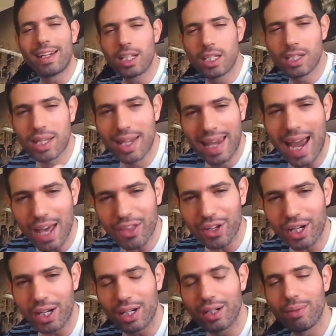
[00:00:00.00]
this
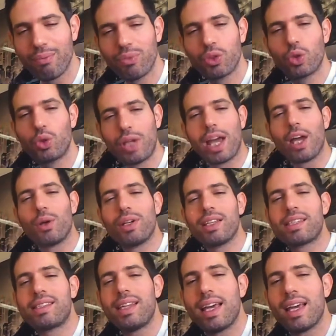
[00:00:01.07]
together today on
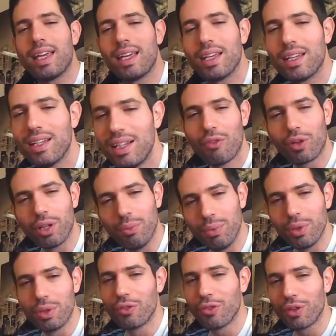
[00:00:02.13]
this day for the
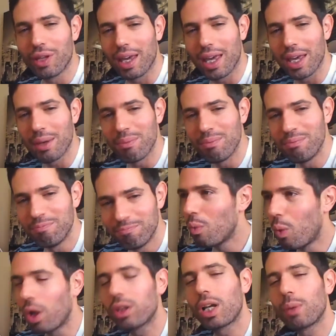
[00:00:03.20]
beautiful game.
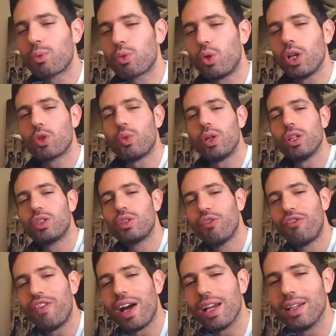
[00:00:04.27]
World Cup 2022
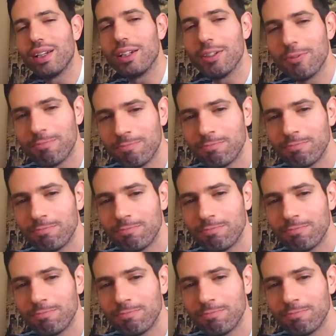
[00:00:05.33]
final.